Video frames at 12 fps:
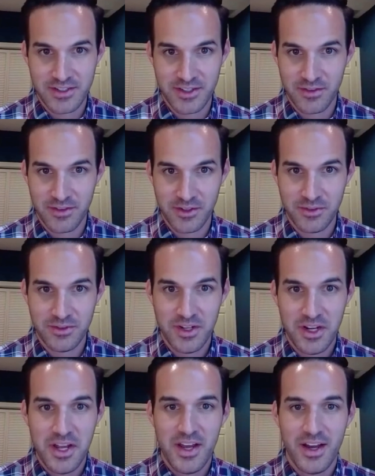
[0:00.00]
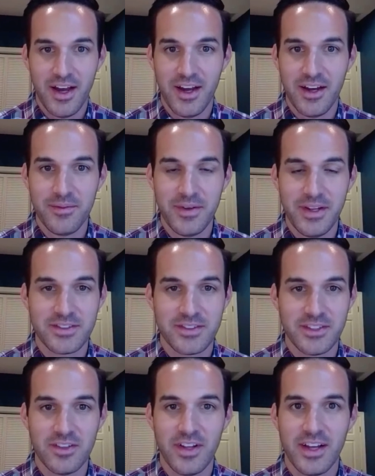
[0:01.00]
interview. It
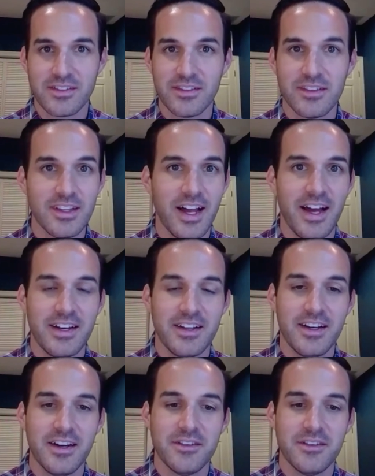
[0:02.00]
still has a lot